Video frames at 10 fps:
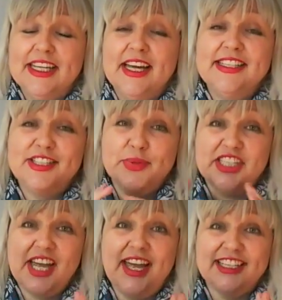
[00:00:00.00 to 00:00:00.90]
is to
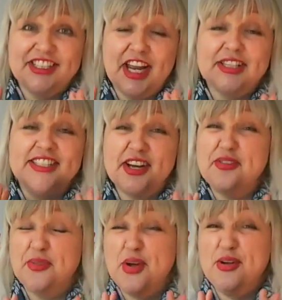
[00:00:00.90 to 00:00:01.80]
attach our
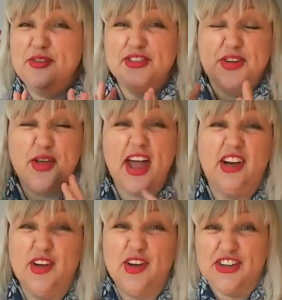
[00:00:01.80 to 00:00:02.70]
self-worth to
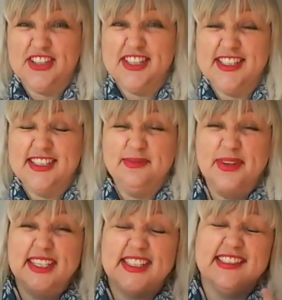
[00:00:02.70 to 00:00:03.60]
our looks, when
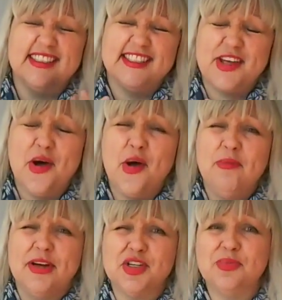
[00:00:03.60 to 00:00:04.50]
it's so
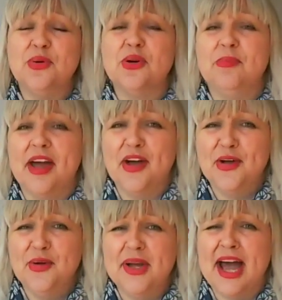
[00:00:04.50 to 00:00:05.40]
much more about
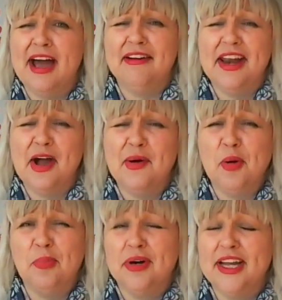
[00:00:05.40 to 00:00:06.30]
who we are and how we
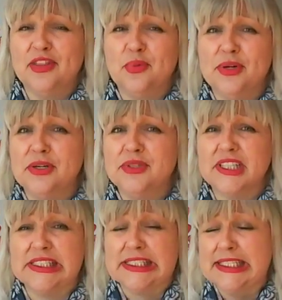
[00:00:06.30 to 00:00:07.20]
operate in the world. And